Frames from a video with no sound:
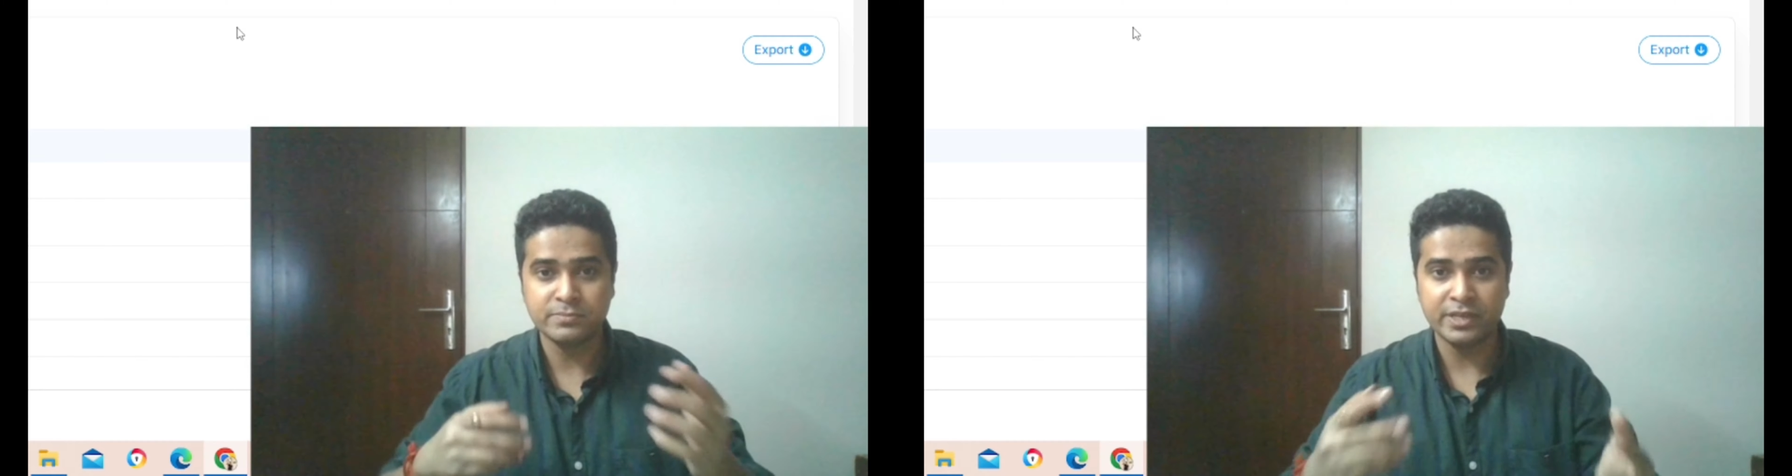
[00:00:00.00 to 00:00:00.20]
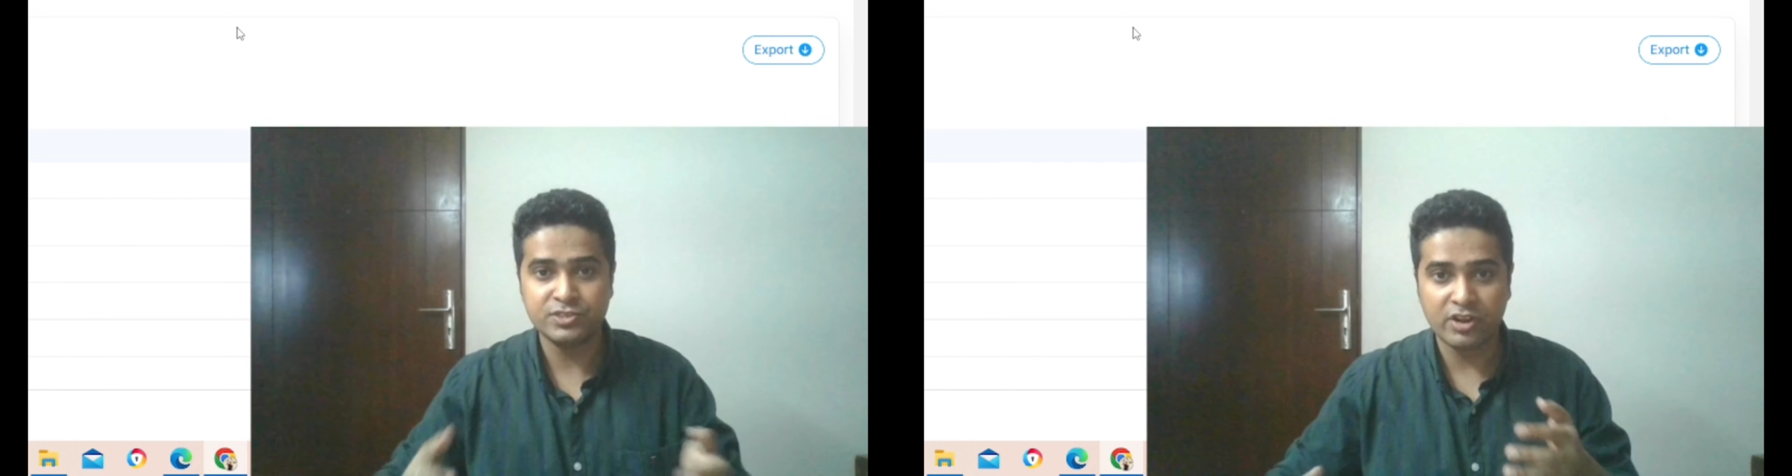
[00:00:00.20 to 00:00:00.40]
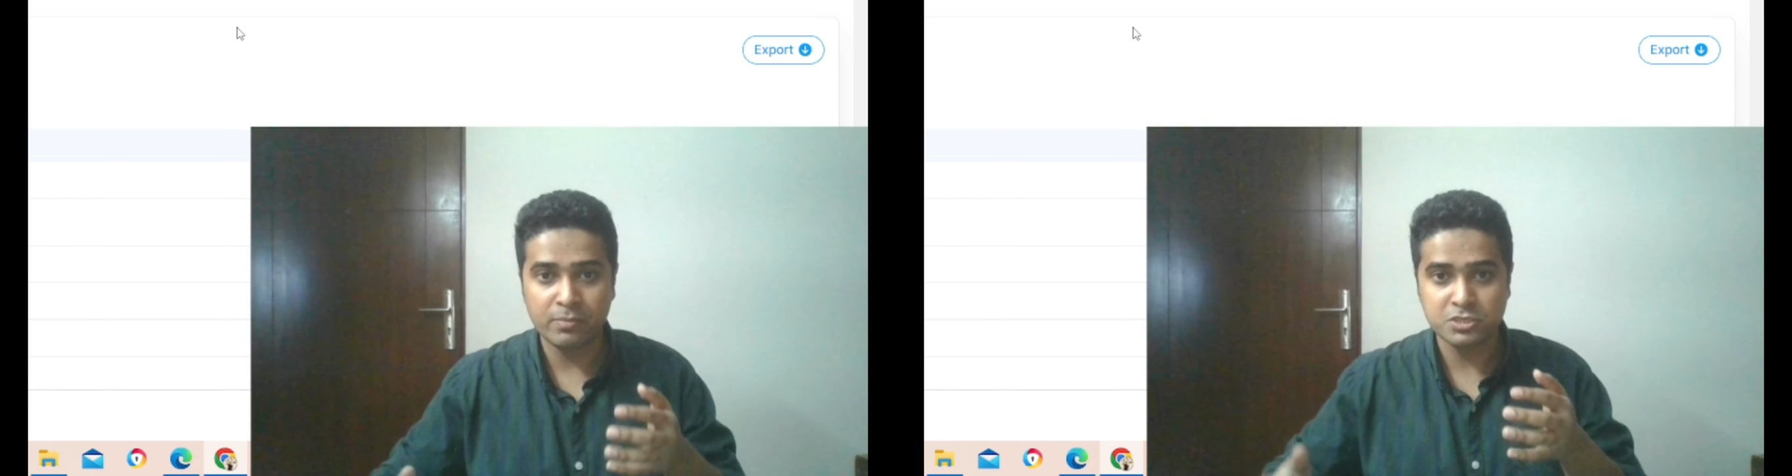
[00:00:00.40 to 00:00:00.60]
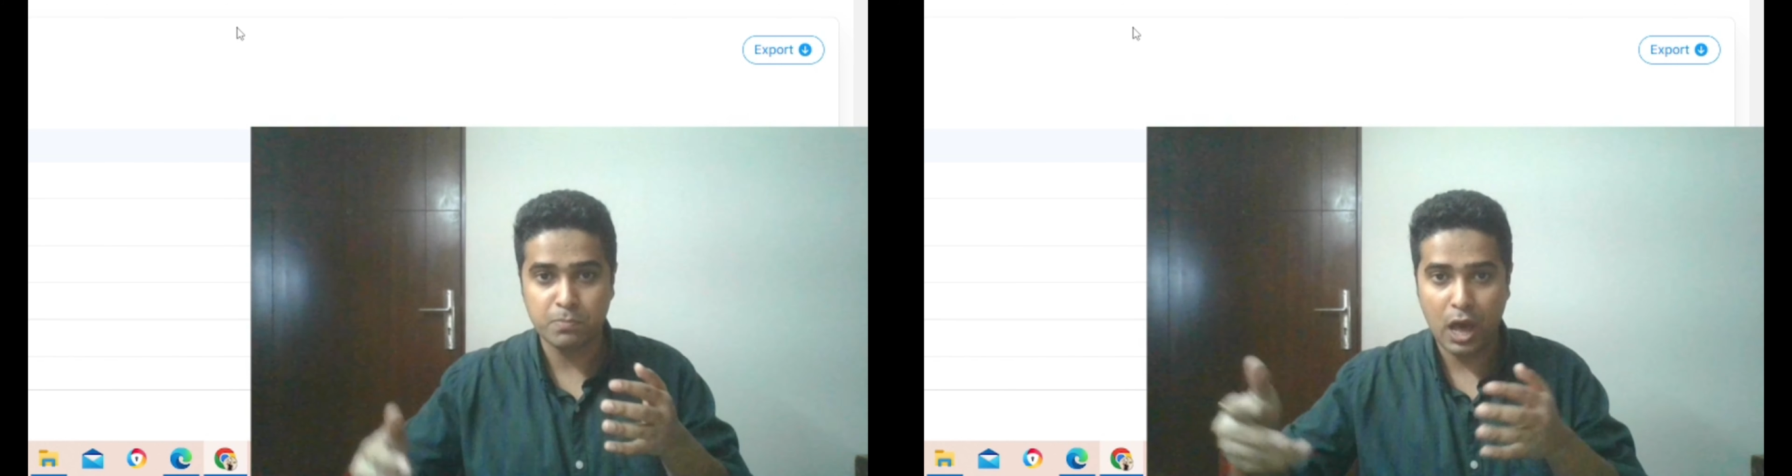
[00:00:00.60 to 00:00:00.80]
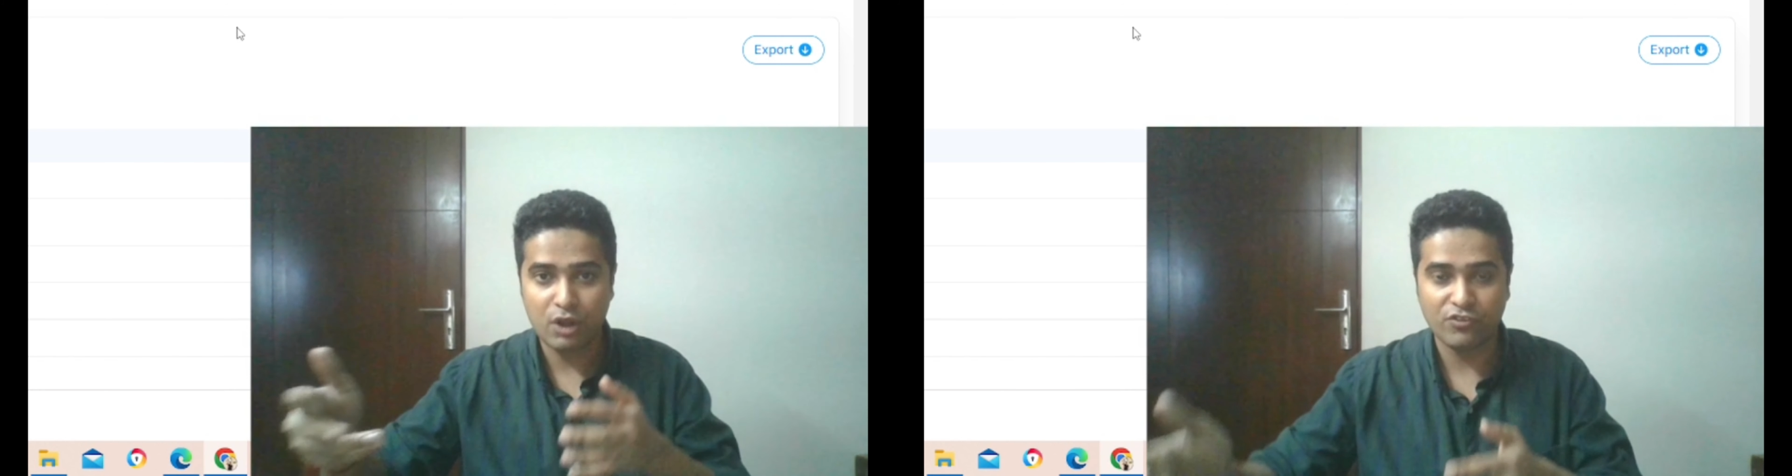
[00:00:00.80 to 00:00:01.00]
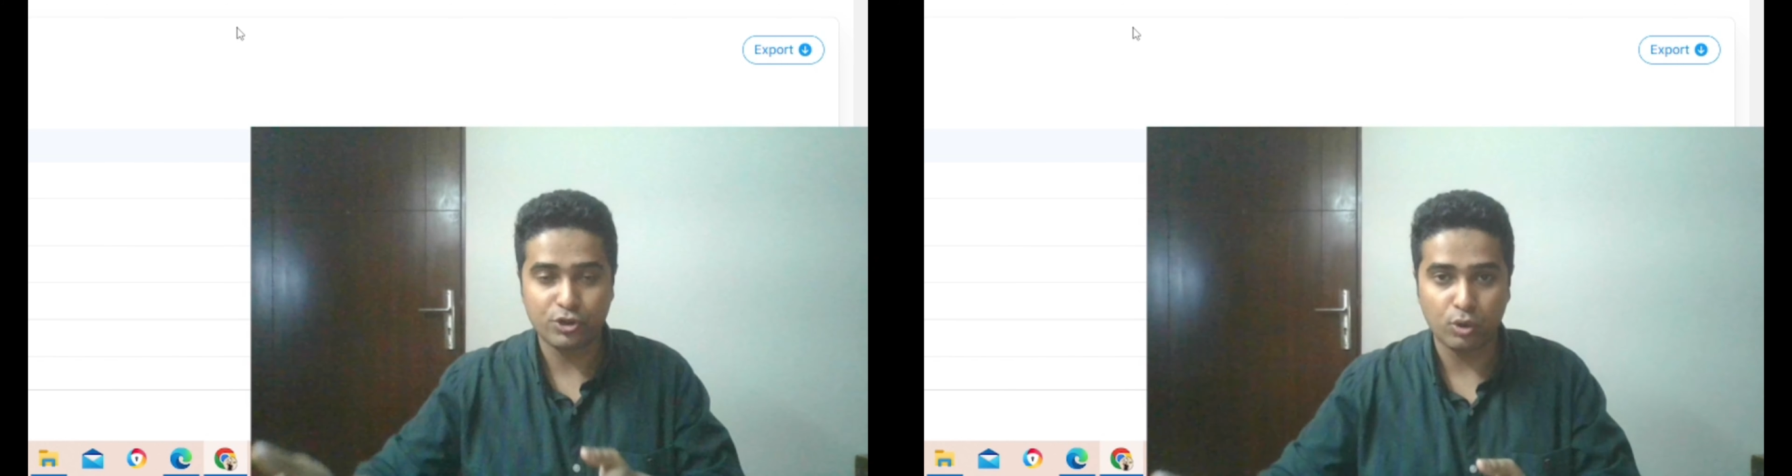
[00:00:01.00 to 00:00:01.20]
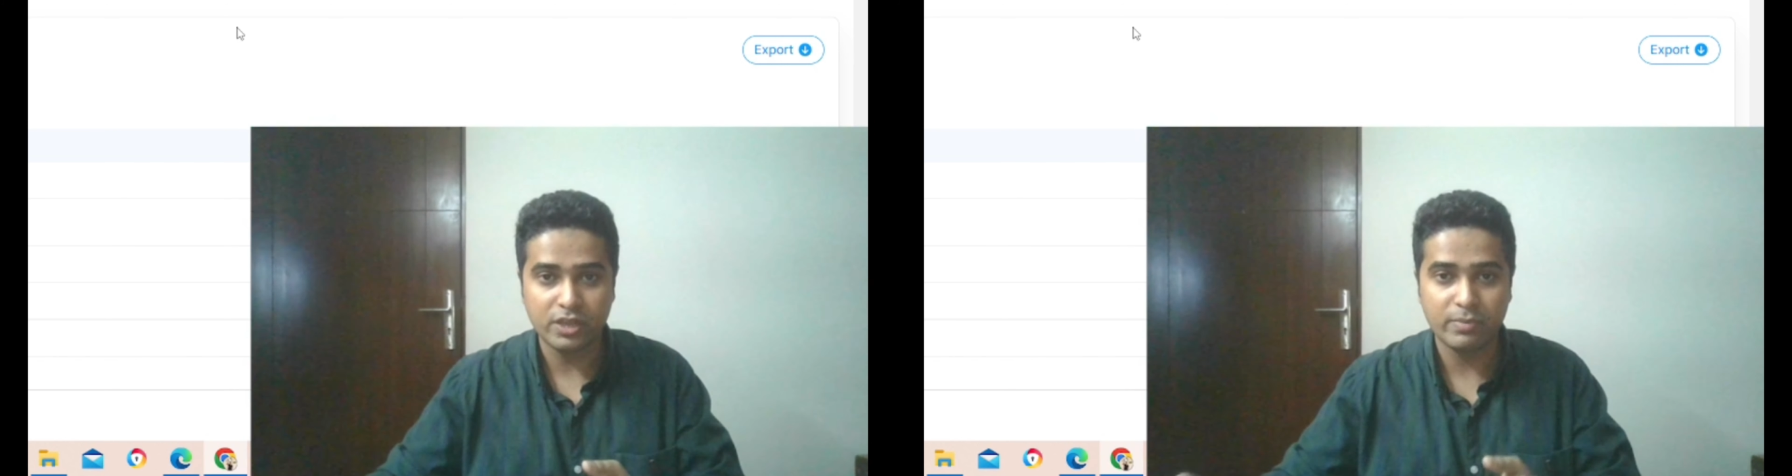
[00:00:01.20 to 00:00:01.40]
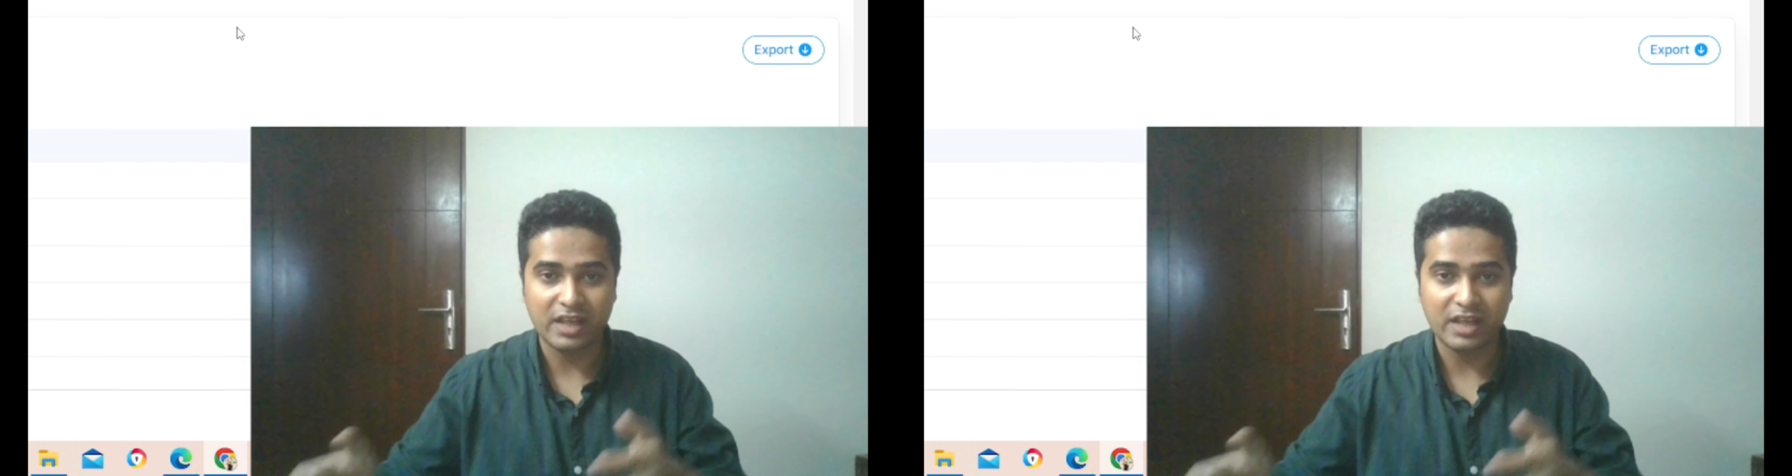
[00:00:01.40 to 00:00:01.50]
as mainstream as power of attorney,